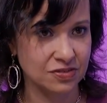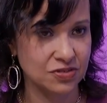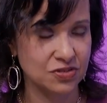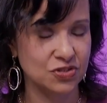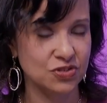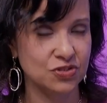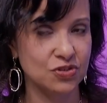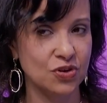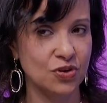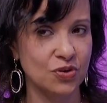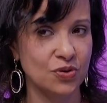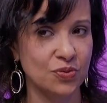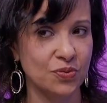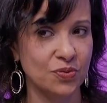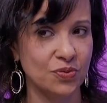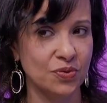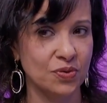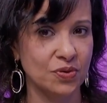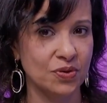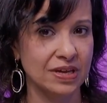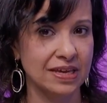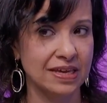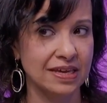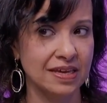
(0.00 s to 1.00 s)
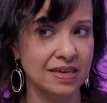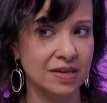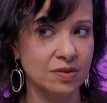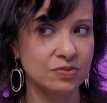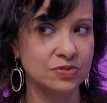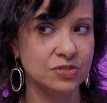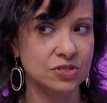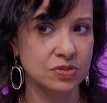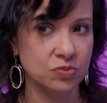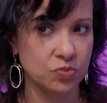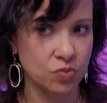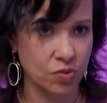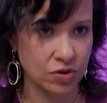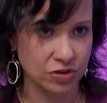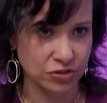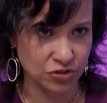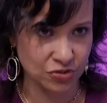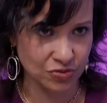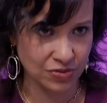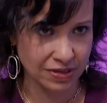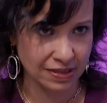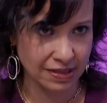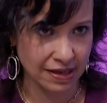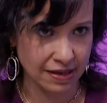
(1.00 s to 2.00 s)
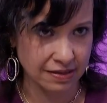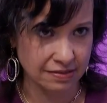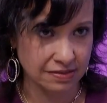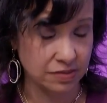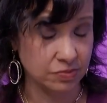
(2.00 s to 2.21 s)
So he was the one doing that.